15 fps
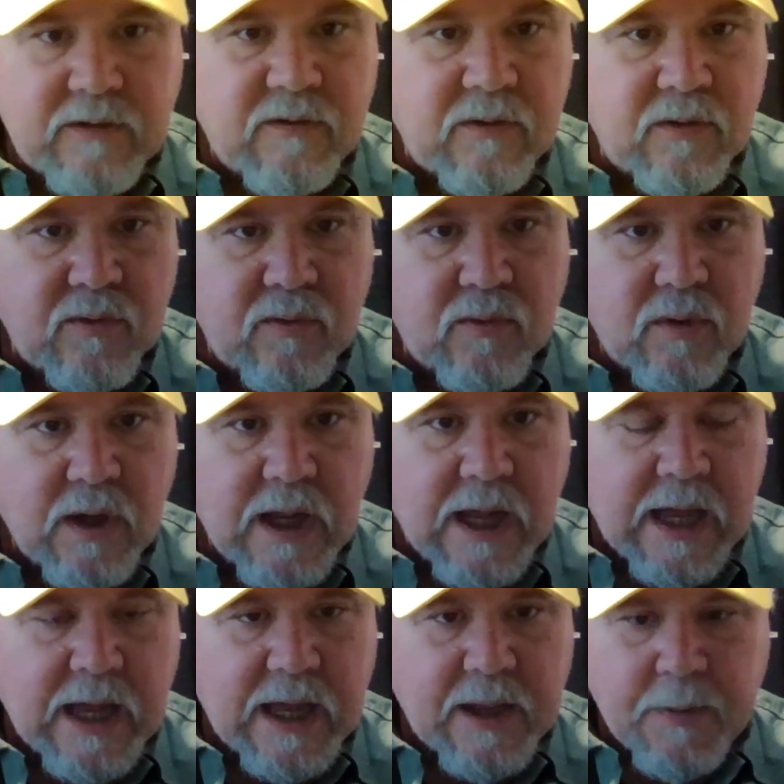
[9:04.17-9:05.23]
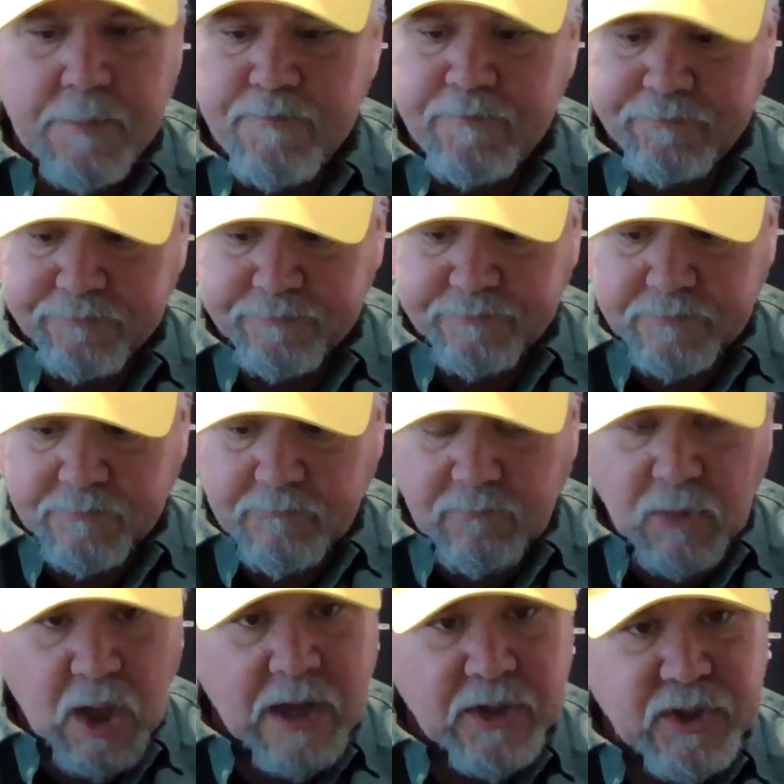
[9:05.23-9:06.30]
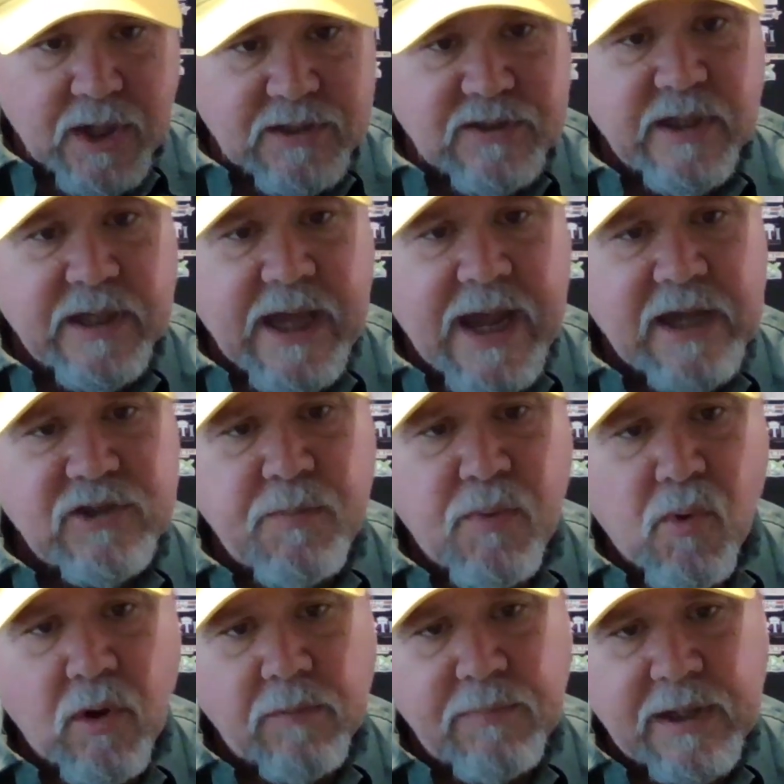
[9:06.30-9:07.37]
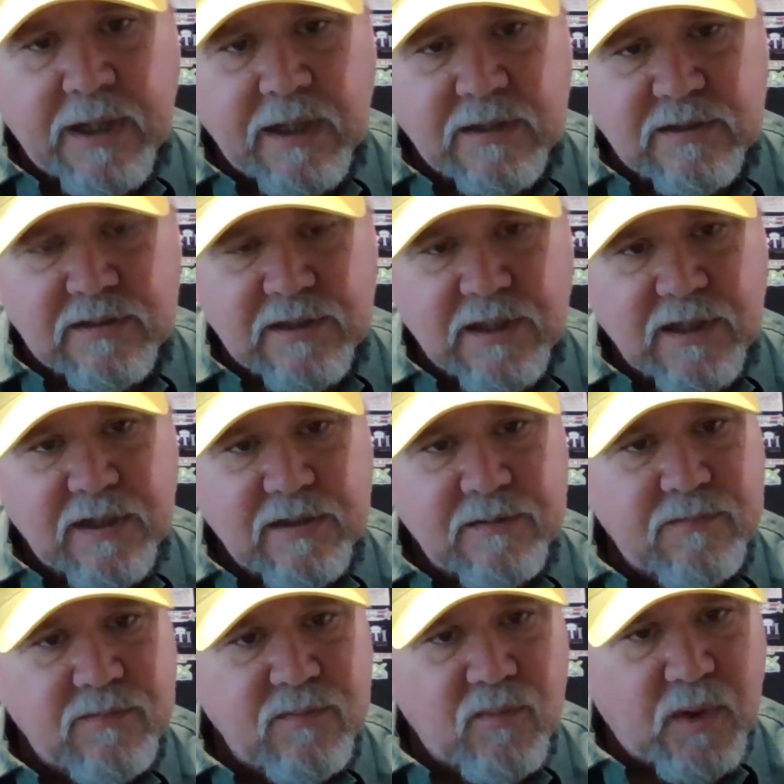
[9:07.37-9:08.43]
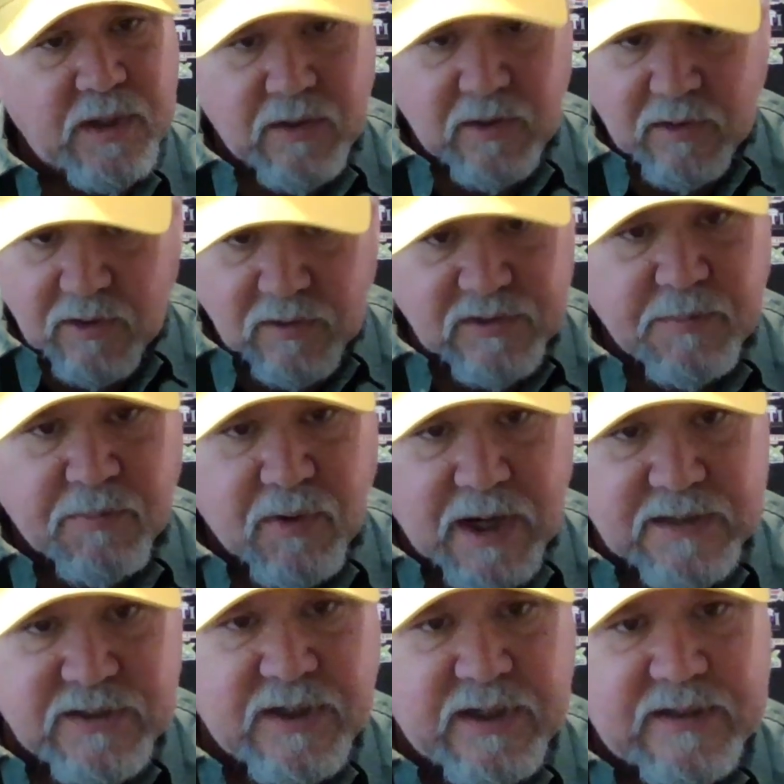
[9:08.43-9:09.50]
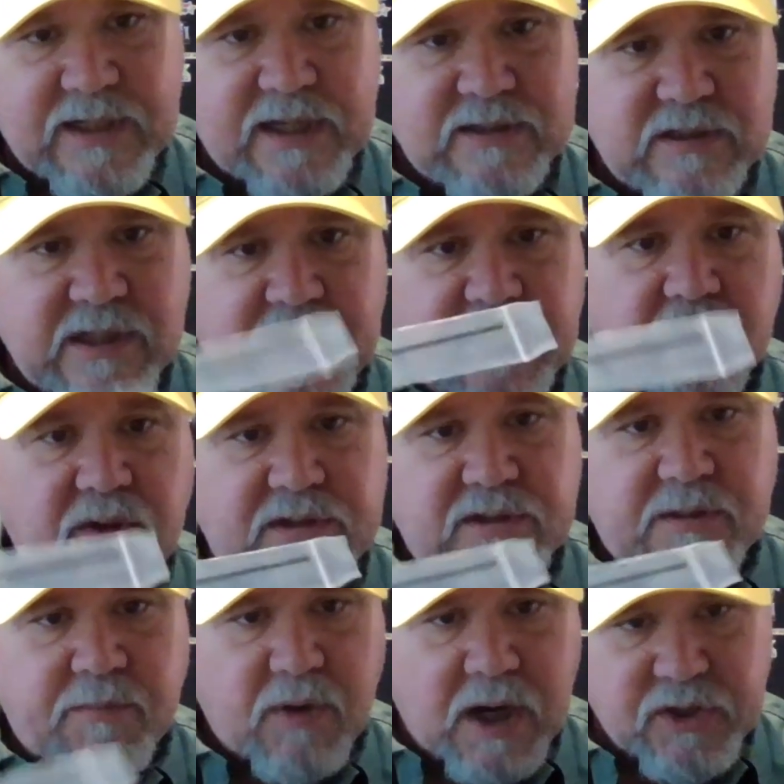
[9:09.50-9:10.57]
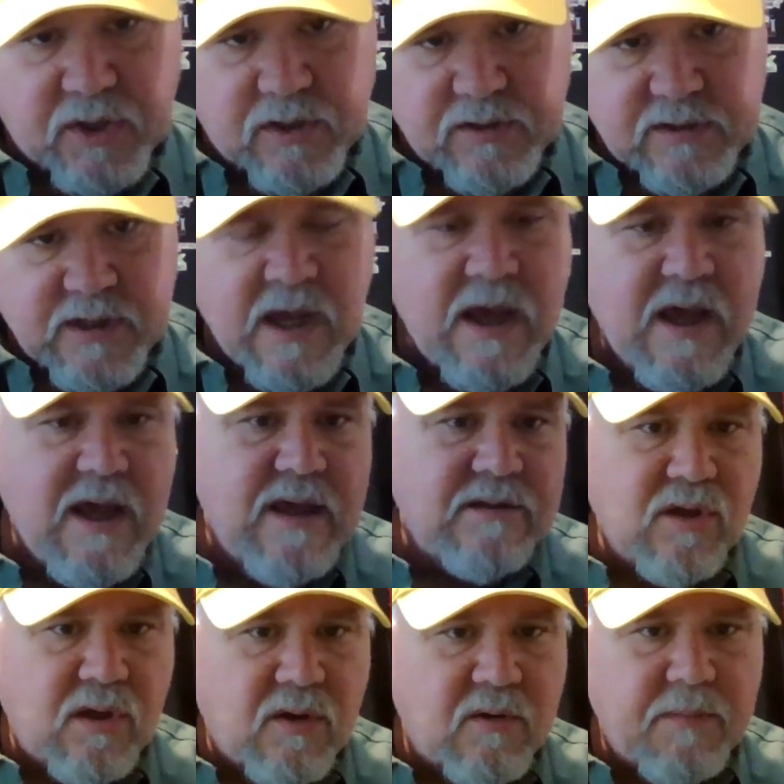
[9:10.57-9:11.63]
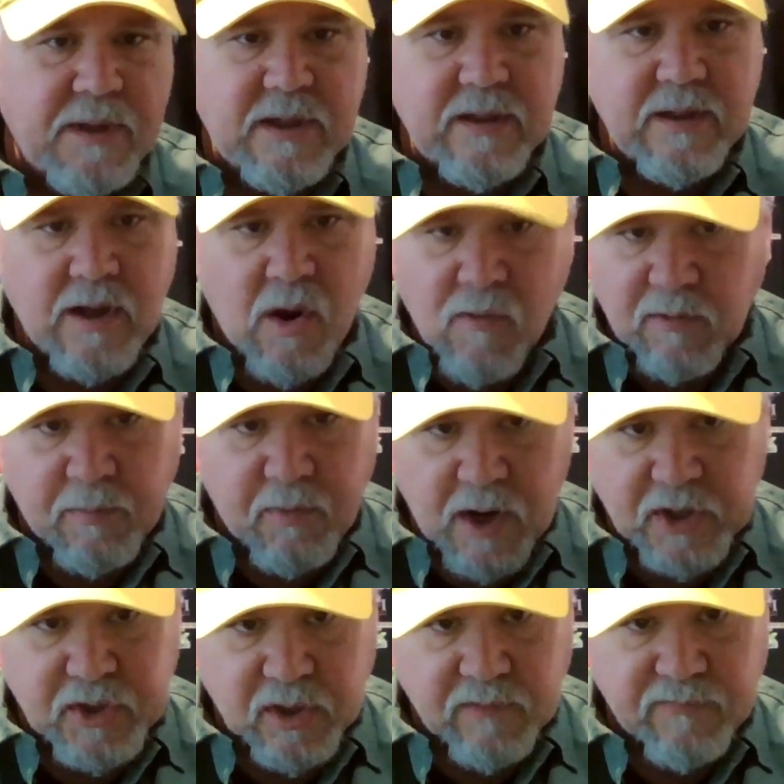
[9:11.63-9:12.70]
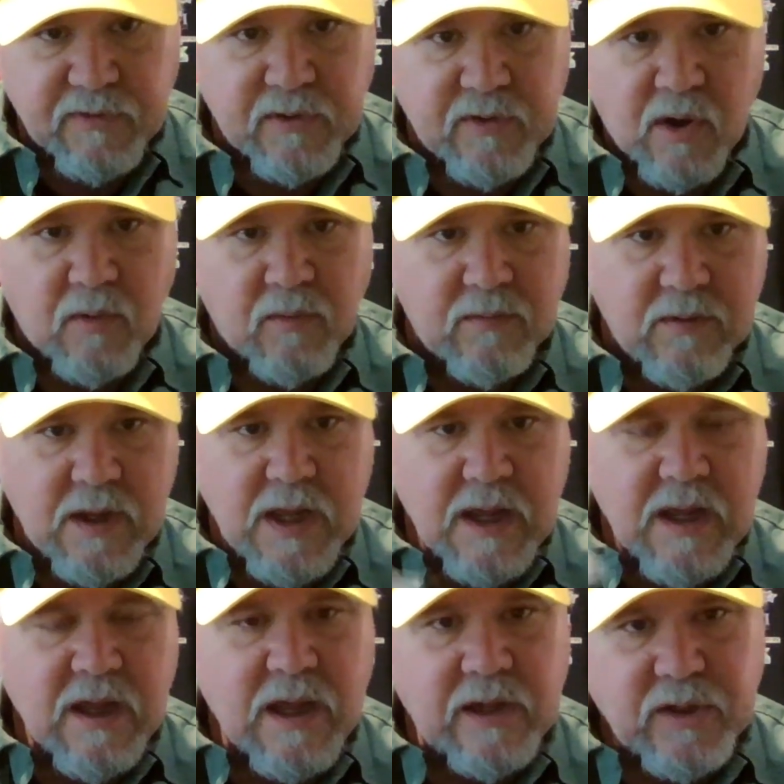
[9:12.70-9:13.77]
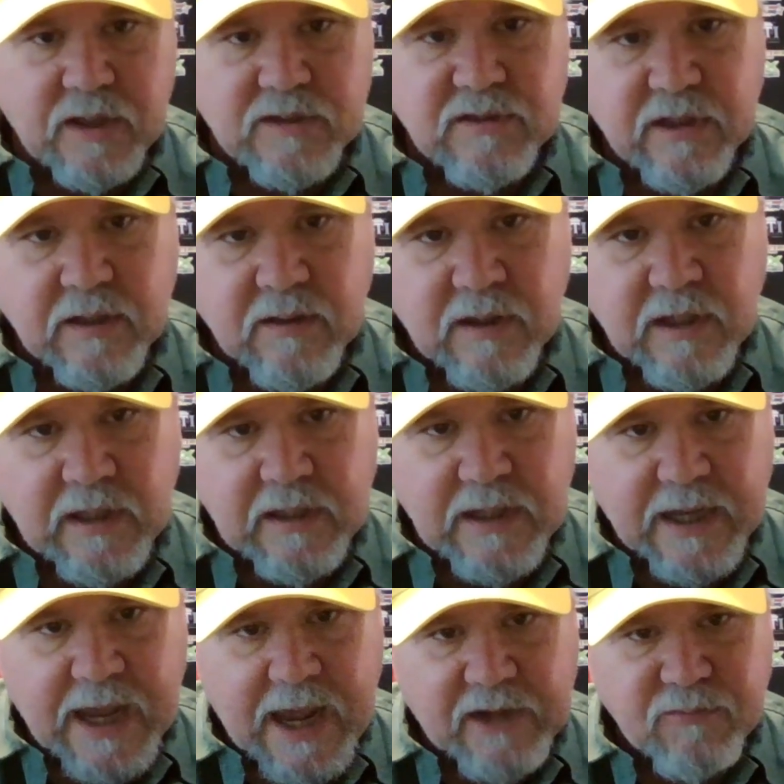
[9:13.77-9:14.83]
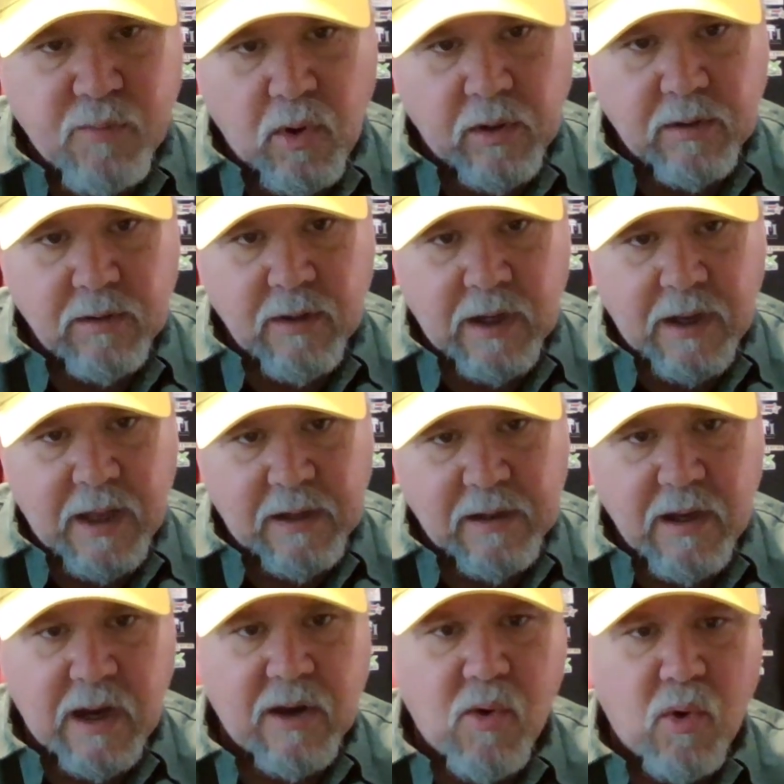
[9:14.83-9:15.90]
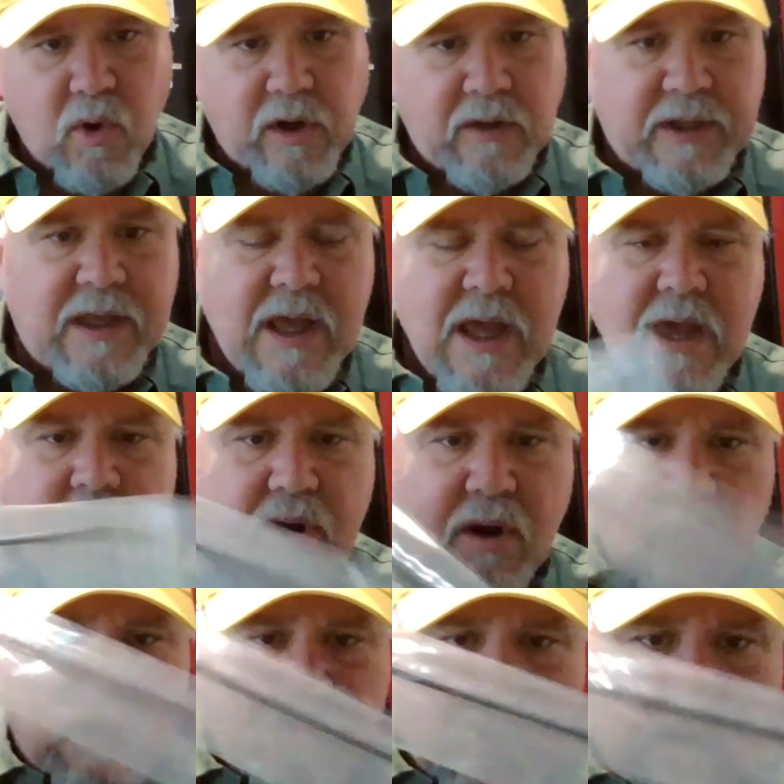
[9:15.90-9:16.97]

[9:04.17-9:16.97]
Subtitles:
to adjust the gas port, because when you do suppress it, it tends to increase the pressures, so it would be overpressure if you don't adjust the gas port accordingly. But it also